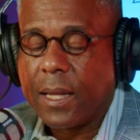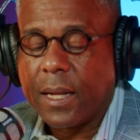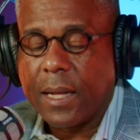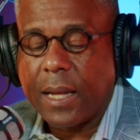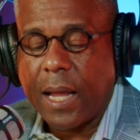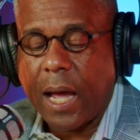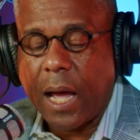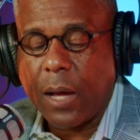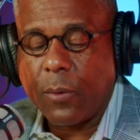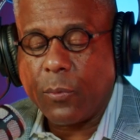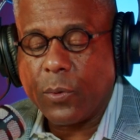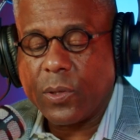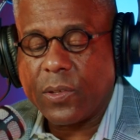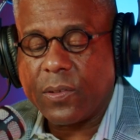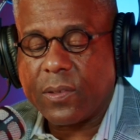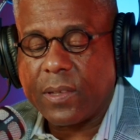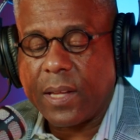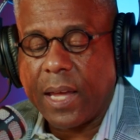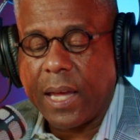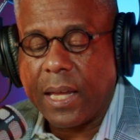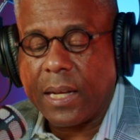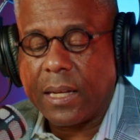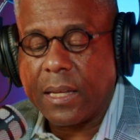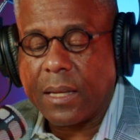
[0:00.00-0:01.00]

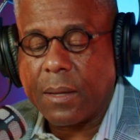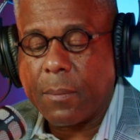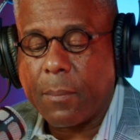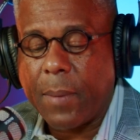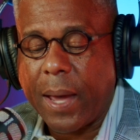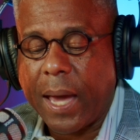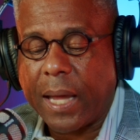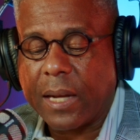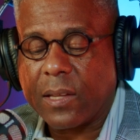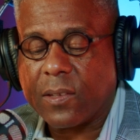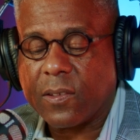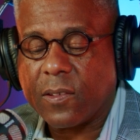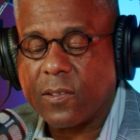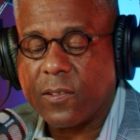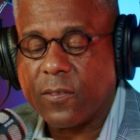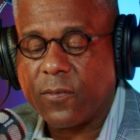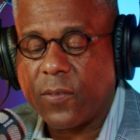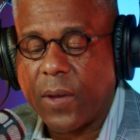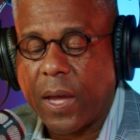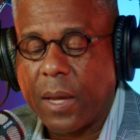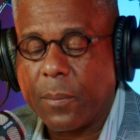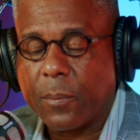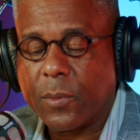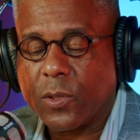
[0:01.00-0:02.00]
Notwithstanding Madison's
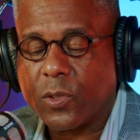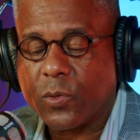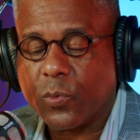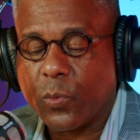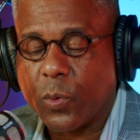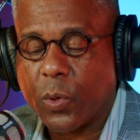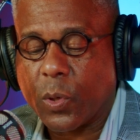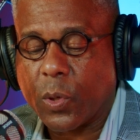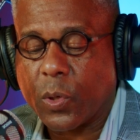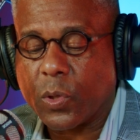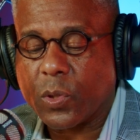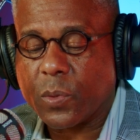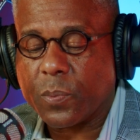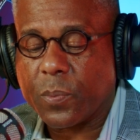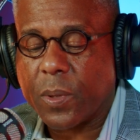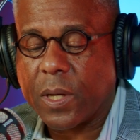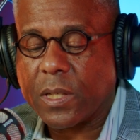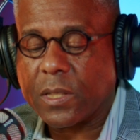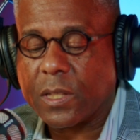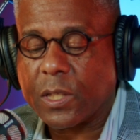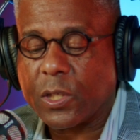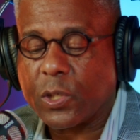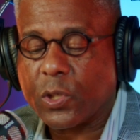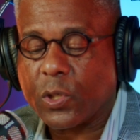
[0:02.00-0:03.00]
famous words,
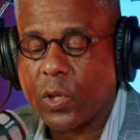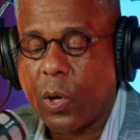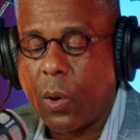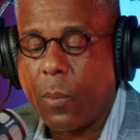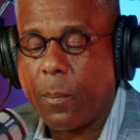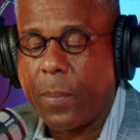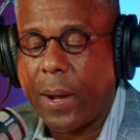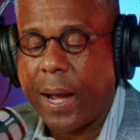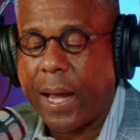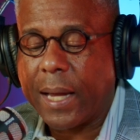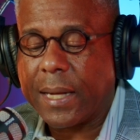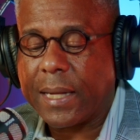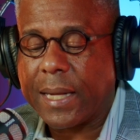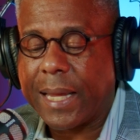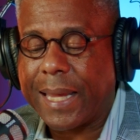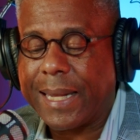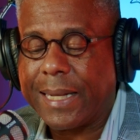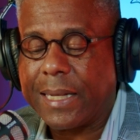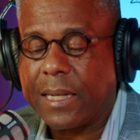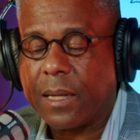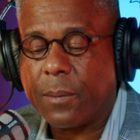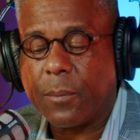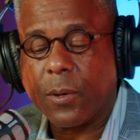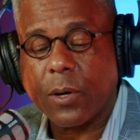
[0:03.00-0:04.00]
President Joe Biden
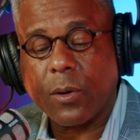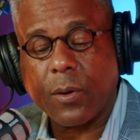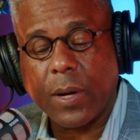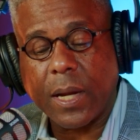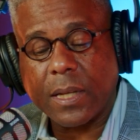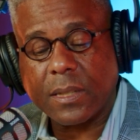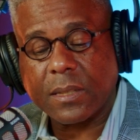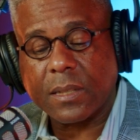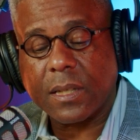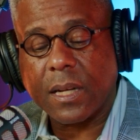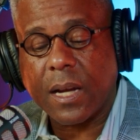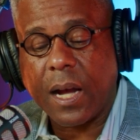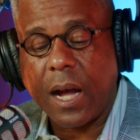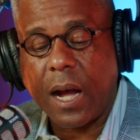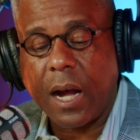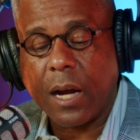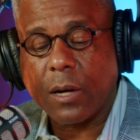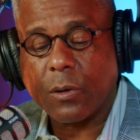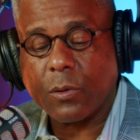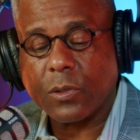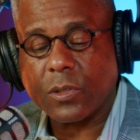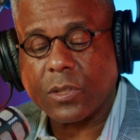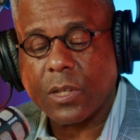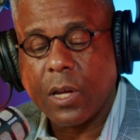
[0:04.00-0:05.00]
and Democrats in
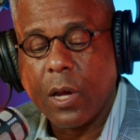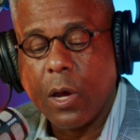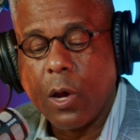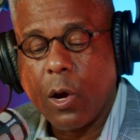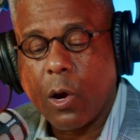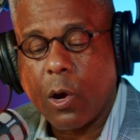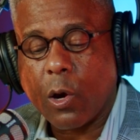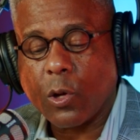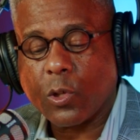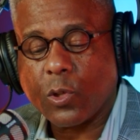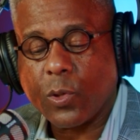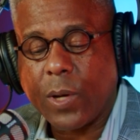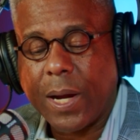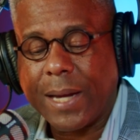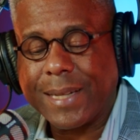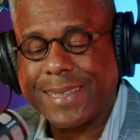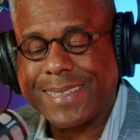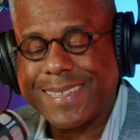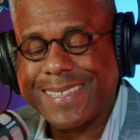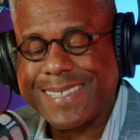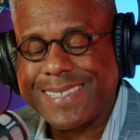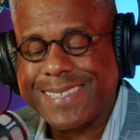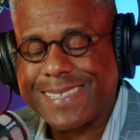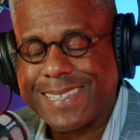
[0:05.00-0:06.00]
Congress are trying
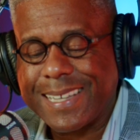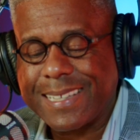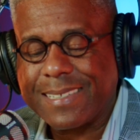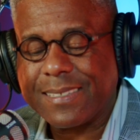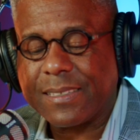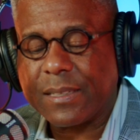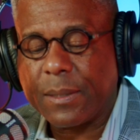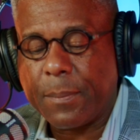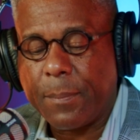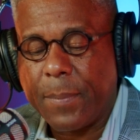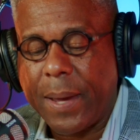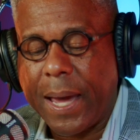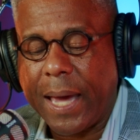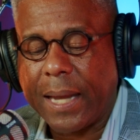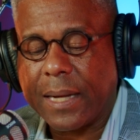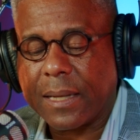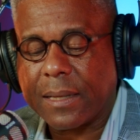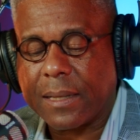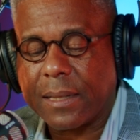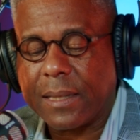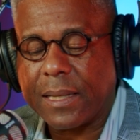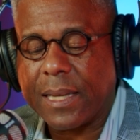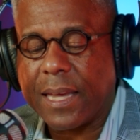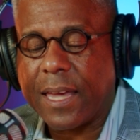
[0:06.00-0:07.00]
to
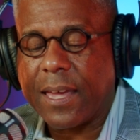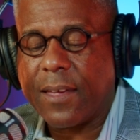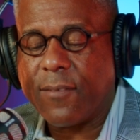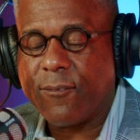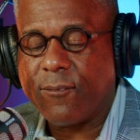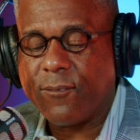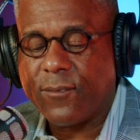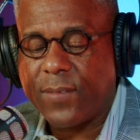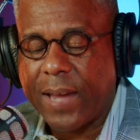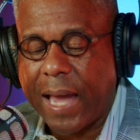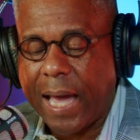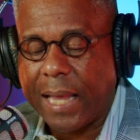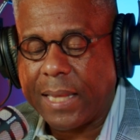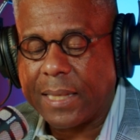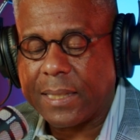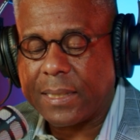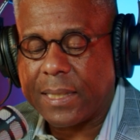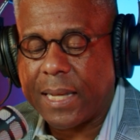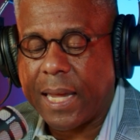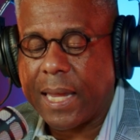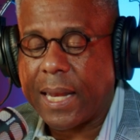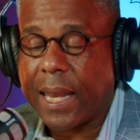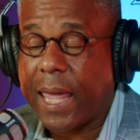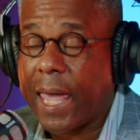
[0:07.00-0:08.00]
systematically
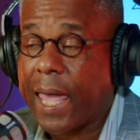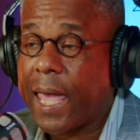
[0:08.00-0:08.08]
invalidate